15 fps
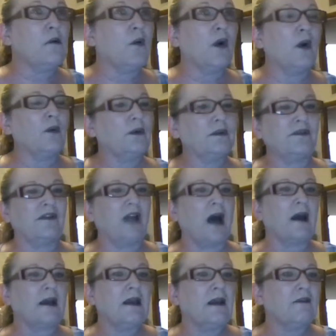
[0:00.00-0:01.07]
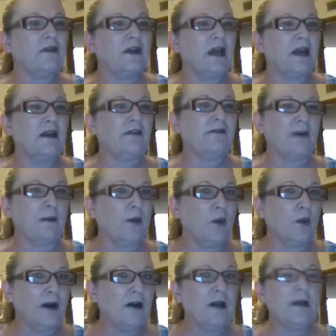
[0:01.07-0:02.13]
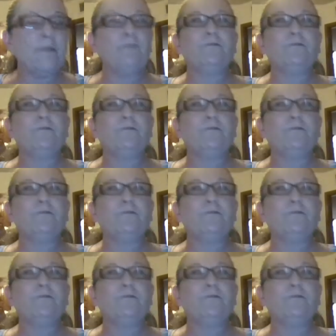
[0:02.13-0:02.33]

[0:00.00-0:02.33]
where he was vlogging every day in February.